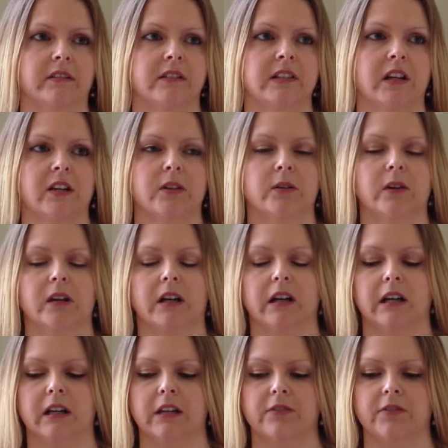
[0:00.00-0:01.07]
So
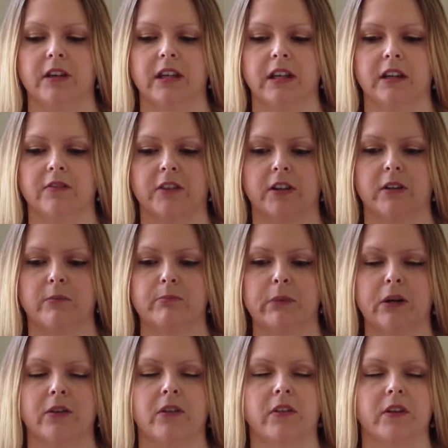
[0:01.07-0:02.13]
if I cover
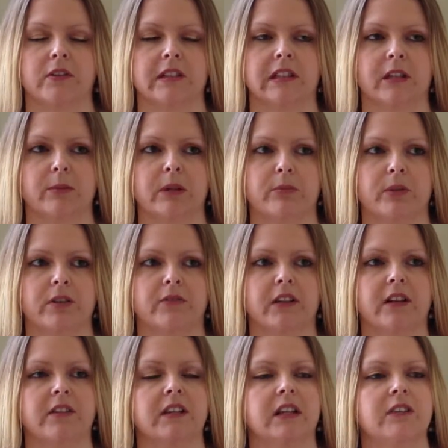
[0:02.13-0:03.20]
both of those a little bit briefly,
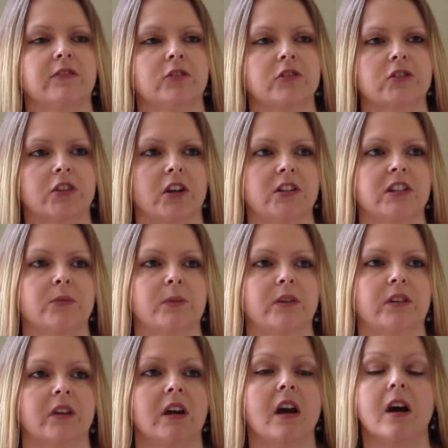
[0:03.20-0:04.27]
I think if you're starting with,